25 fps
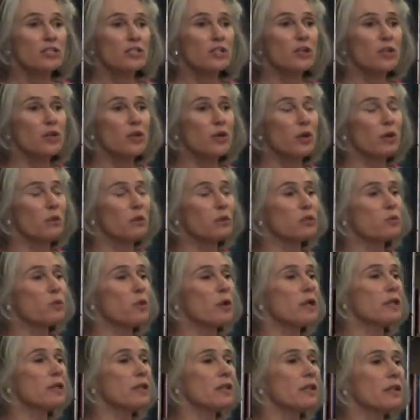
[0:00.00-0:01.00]
Two, it was
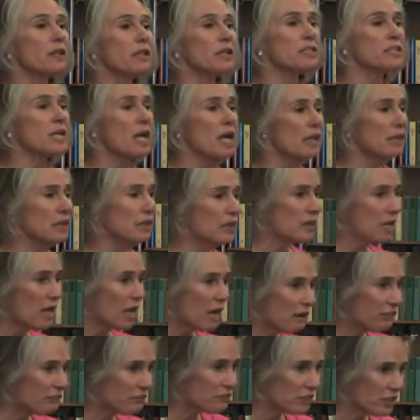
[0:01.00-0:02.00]
one of the things I
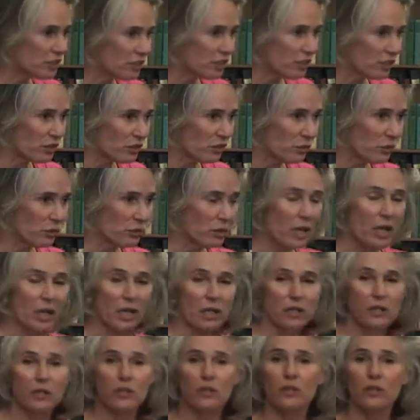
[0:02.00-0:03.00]
love to do
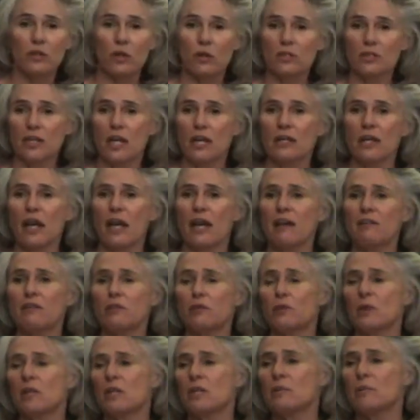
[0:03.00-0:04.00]
you know, you notice I, I
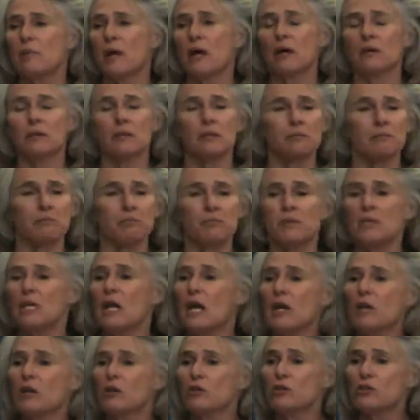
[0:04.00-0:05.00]
haven't written about
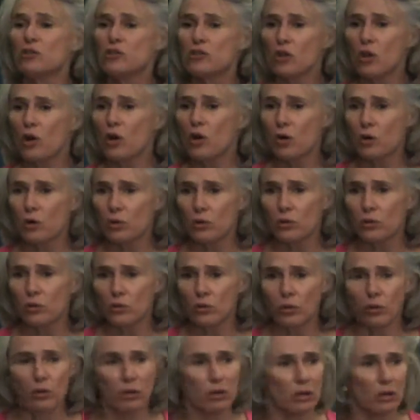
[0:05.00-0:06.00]
Yellowstone
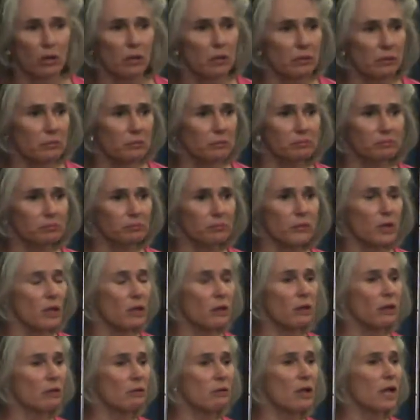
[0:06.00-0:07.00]
or
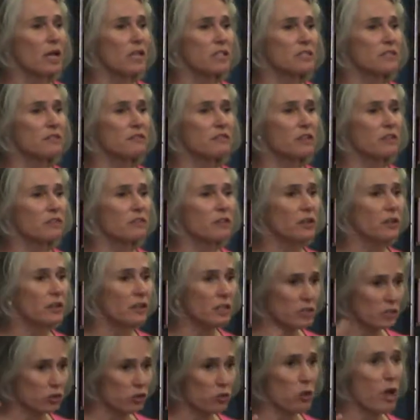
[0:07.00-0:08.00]
you know, lots of different
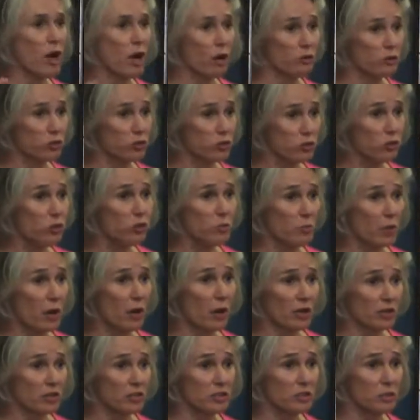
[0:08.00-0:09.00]
of these crown jewel
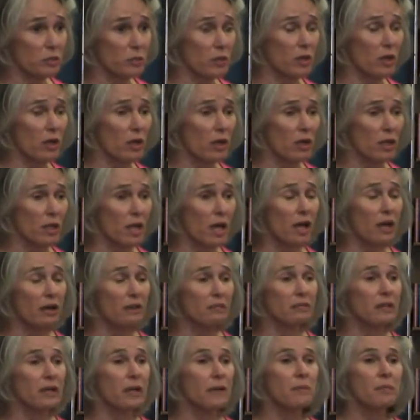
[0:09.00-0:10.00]
parks that we all
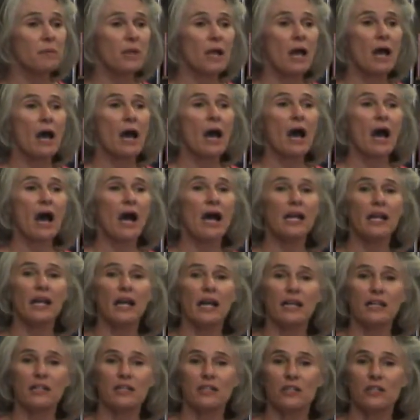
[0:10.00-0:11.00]
love. I mm.
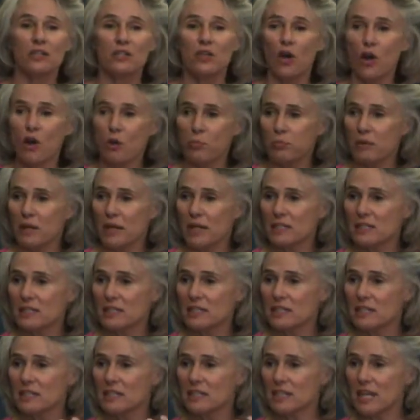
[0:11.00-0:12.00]
like to go
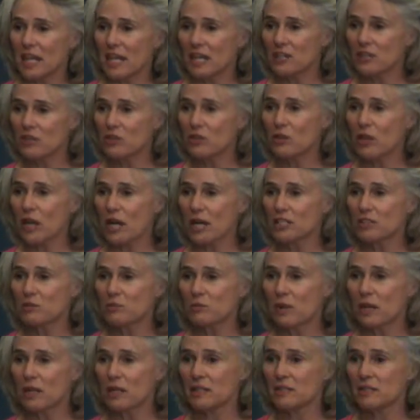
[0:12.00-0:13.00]
places and take you guys
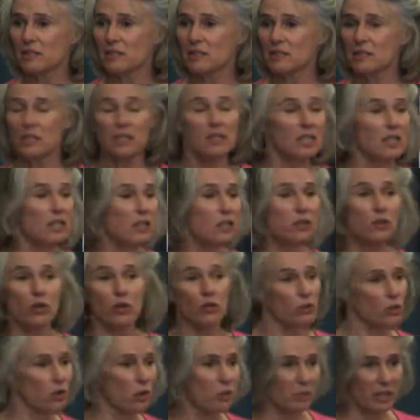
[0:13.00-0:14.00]
places that you
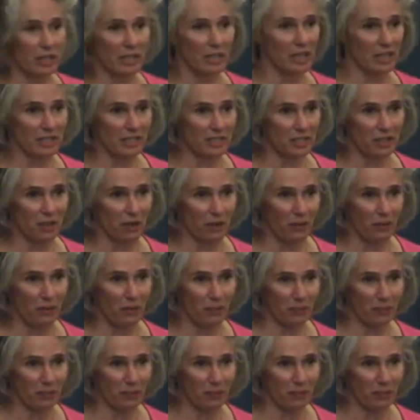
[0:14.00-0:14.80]
don't normally get to go.